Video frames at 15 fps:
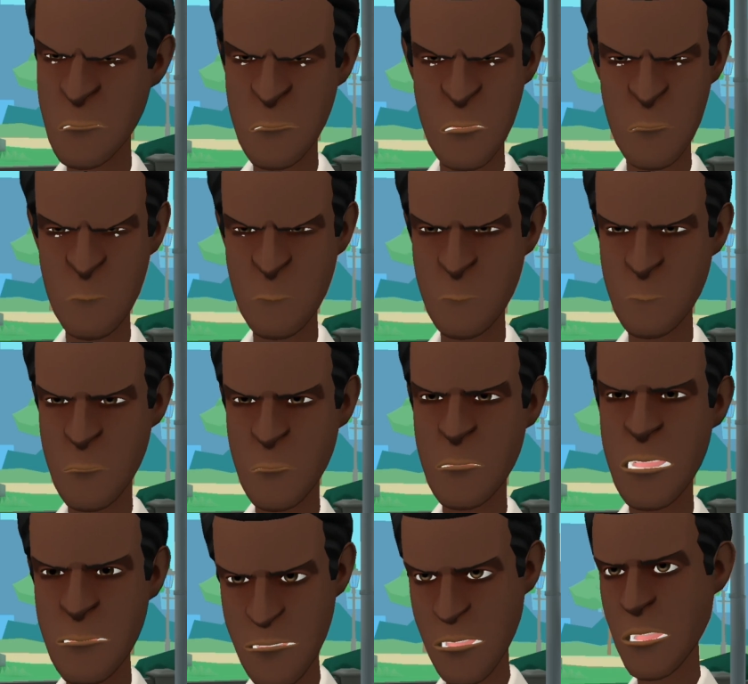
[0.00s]
He's just
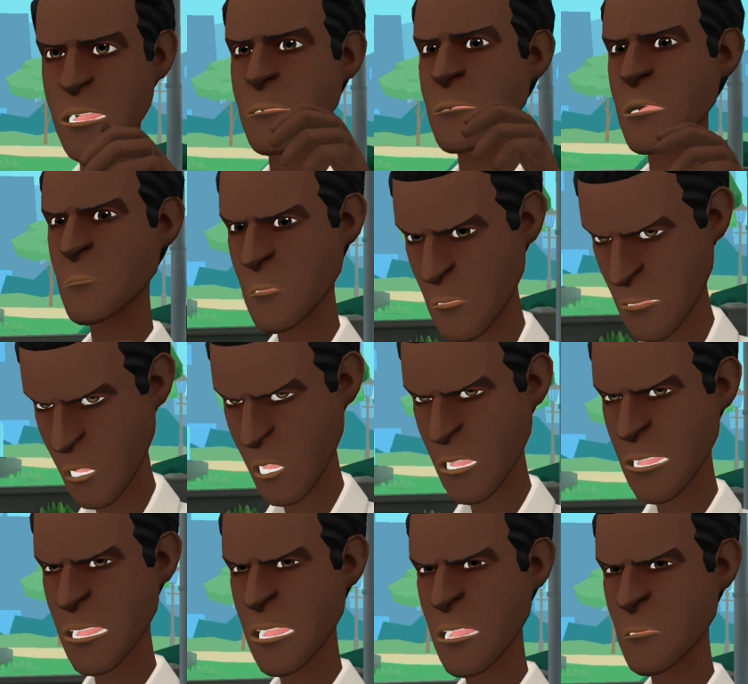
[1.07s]
nice and, that's
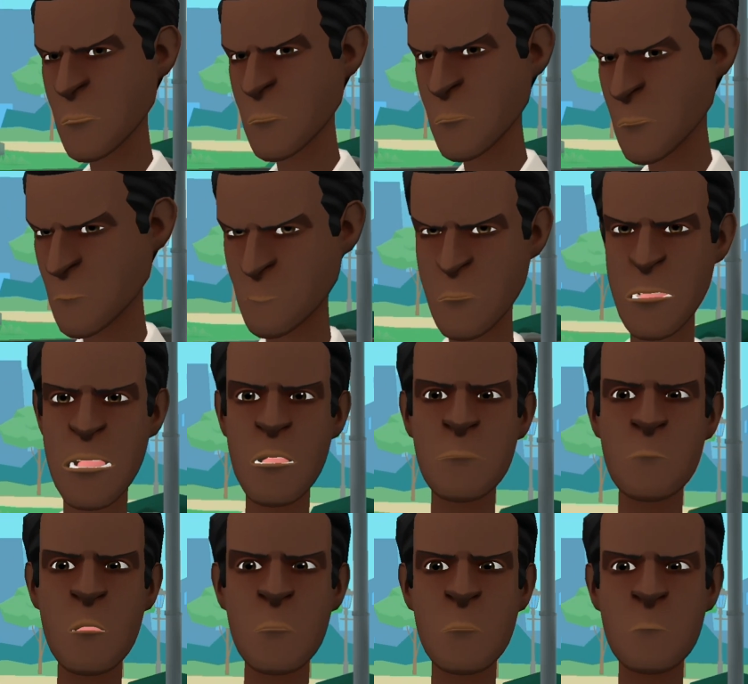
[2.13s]
it. In
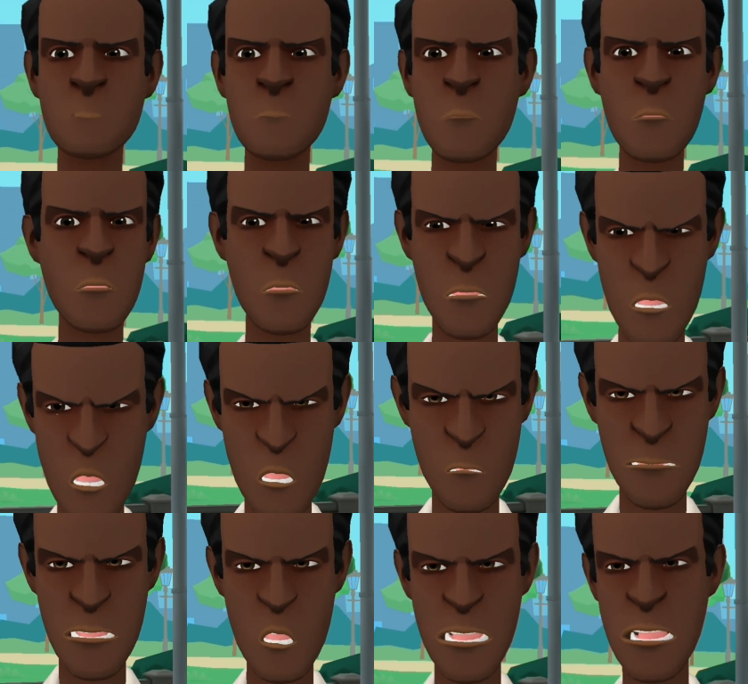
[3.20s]
fact, he feels like
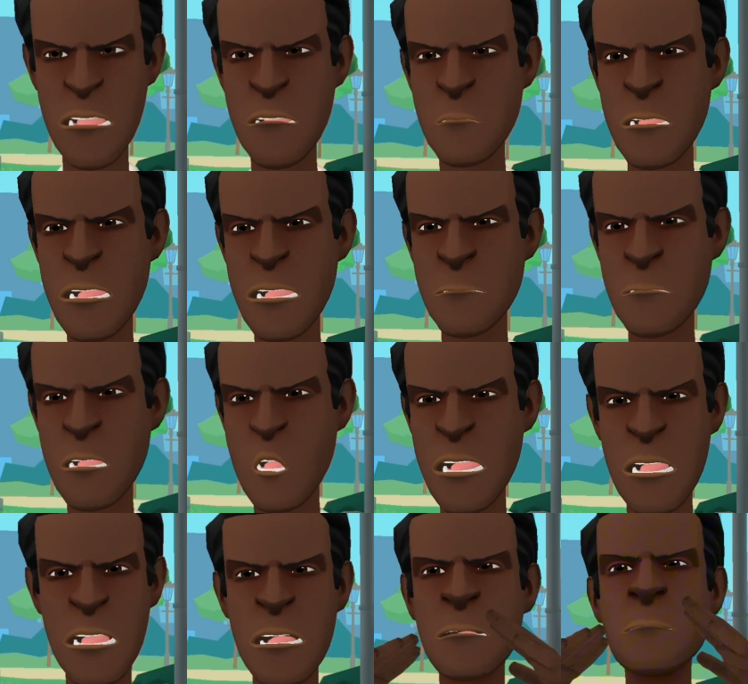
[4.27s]
more of a Spidey
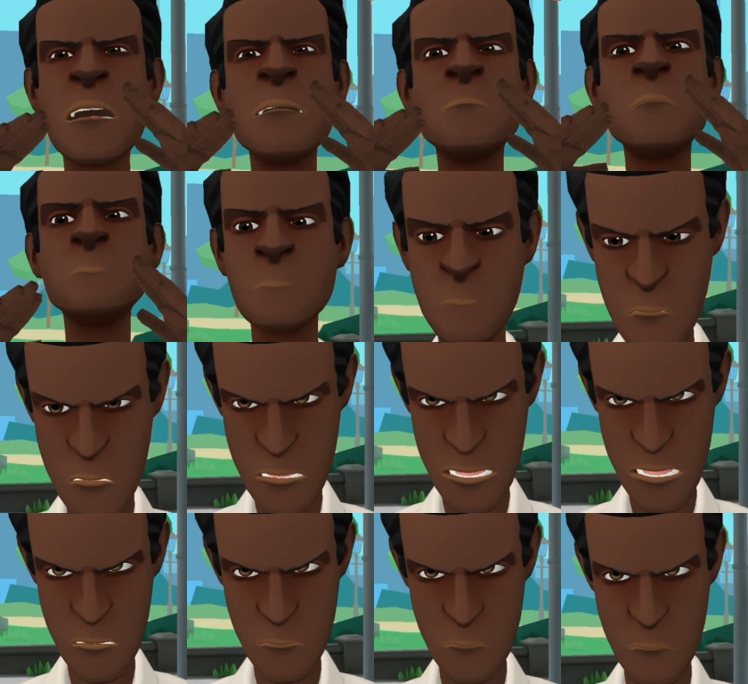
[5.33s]
character than a PJ
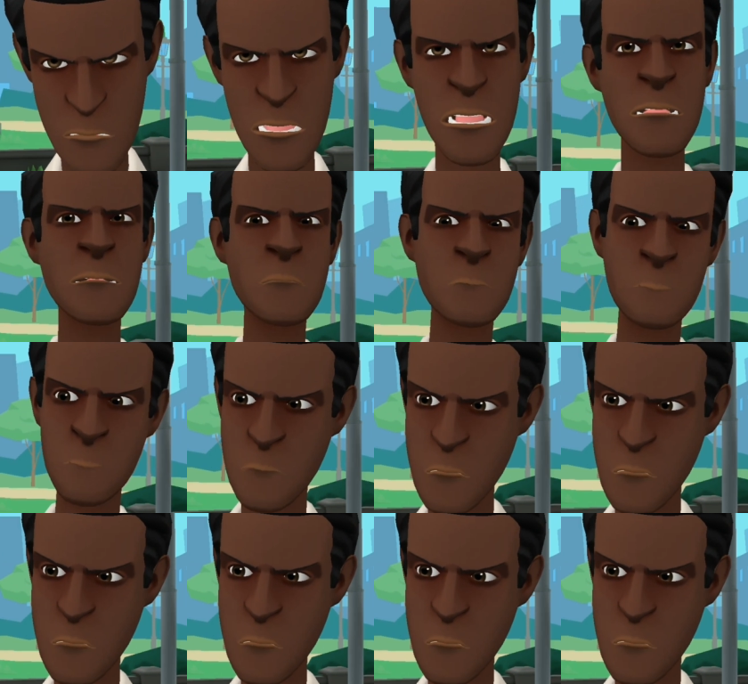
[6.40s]
Masks character.